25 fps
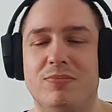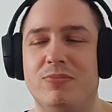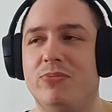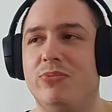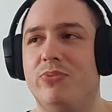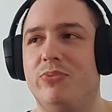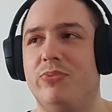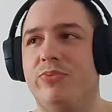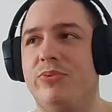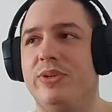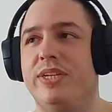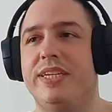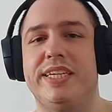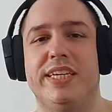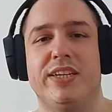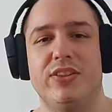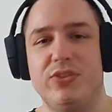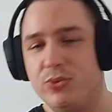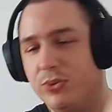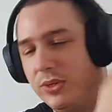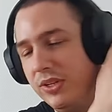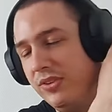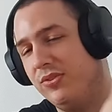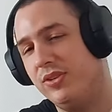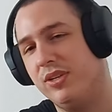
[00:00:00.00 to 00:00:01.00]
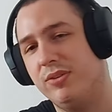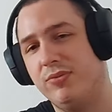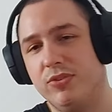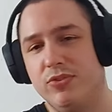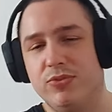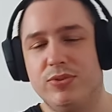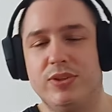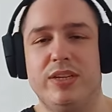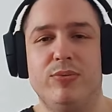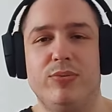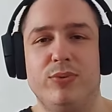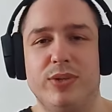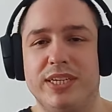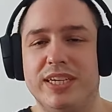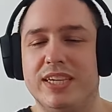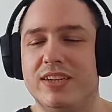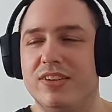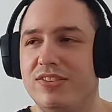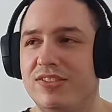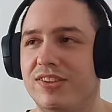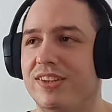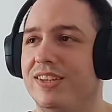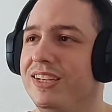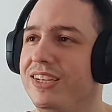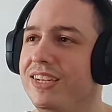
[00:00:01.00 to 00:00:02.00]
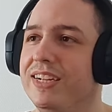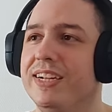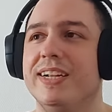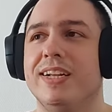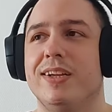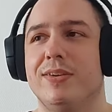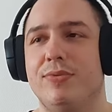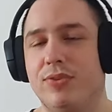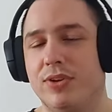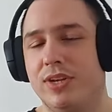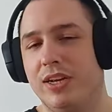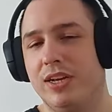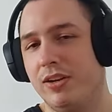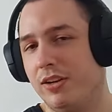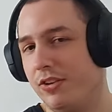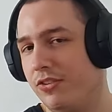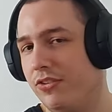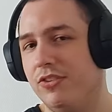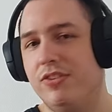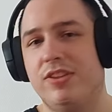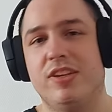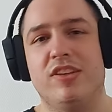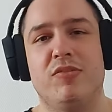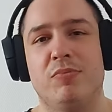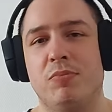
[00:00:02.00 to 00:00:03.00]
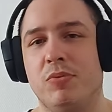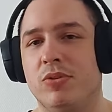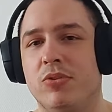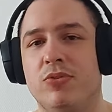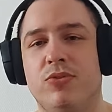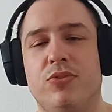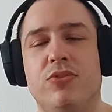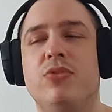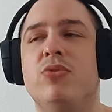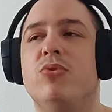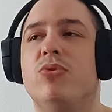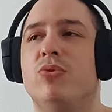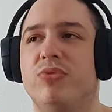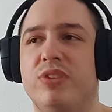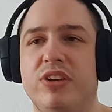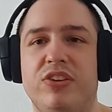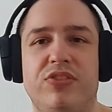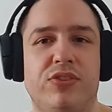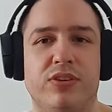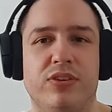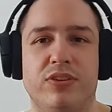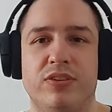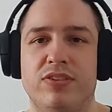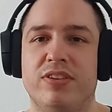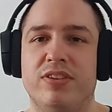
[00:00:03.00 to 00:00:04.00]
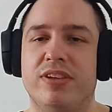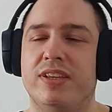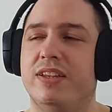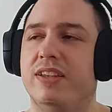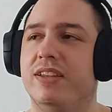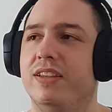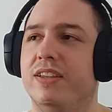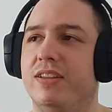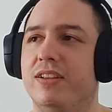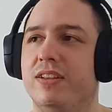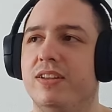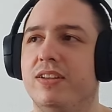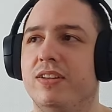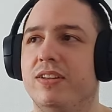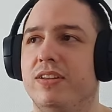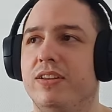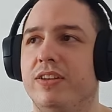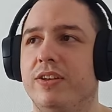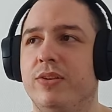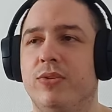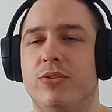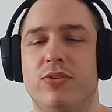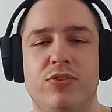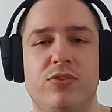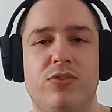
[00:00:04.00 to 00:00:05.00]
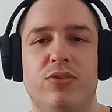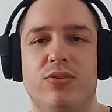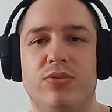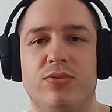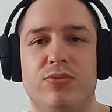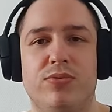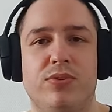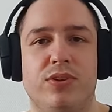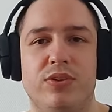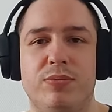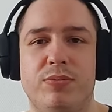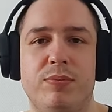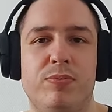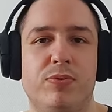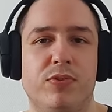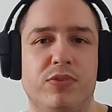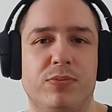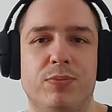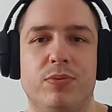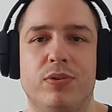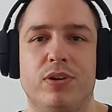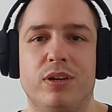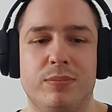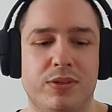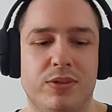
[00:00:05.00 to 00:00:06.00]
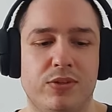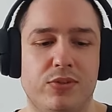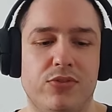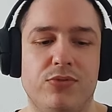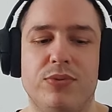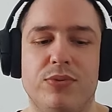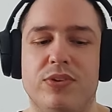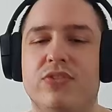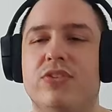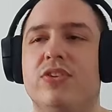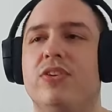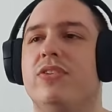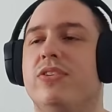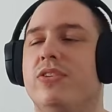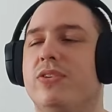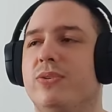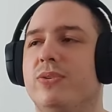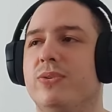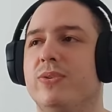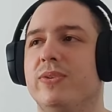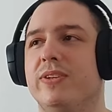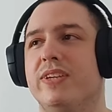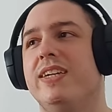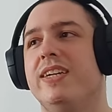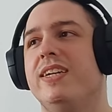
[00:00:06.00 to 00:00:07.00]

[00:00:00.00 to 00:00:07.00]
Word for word: We'll get to it eventually, who cares? For now, let's just explore the school regions and, you know, solve other people's problem in this region, you know?